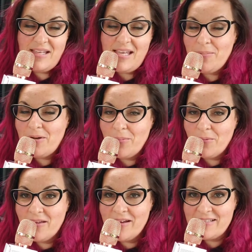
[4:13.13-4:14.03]
keeping
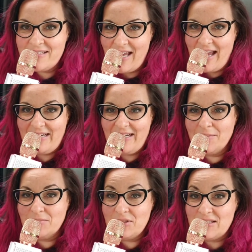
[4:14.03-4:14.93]
up with us, and
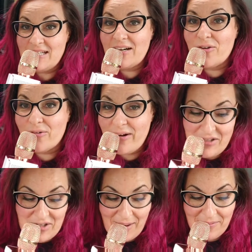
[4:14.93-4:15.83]
um, she did a
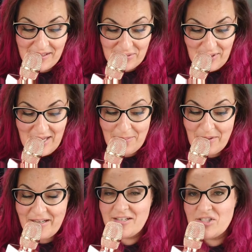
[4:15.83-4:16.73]
great job this week
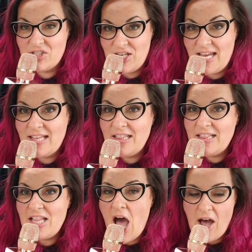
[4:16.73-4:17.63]
because she
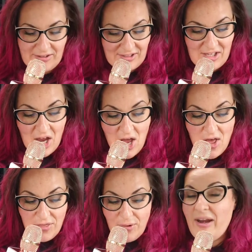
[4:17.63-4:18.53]
lost
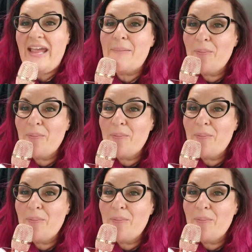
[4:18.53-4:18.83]
three